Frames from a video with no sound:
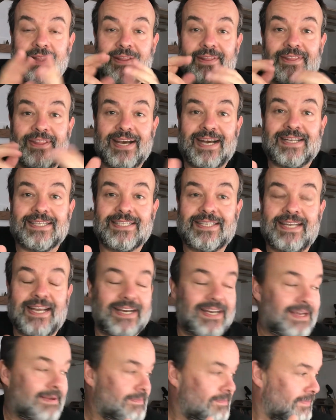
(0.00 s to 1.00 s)
that's
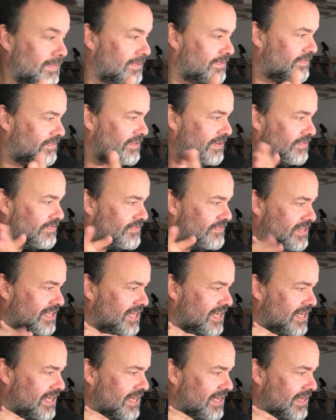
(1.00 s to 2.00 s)
technique number
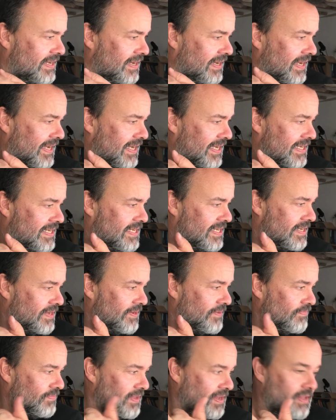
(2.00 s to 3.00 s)
15, and
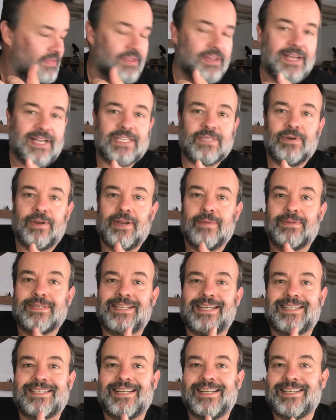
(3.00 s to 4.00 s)
the next one, number
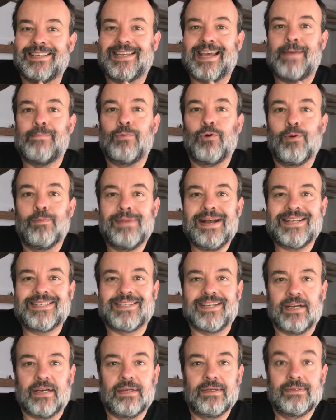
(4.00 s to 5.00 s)
16, is get more
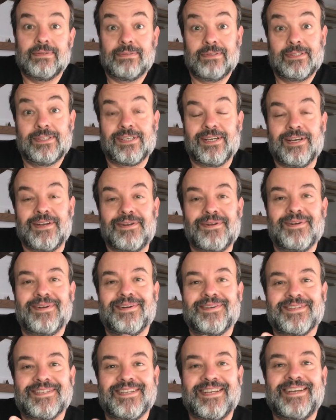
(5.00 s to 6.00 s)
meta. So
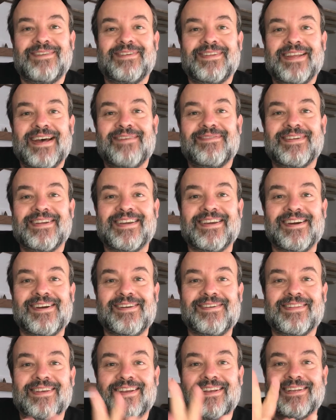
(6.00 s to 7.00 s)
I'll see you in that
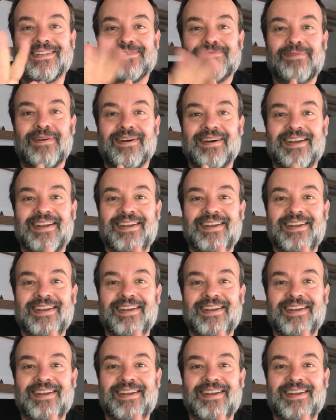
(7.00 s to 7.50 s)
video. Thanks, bye.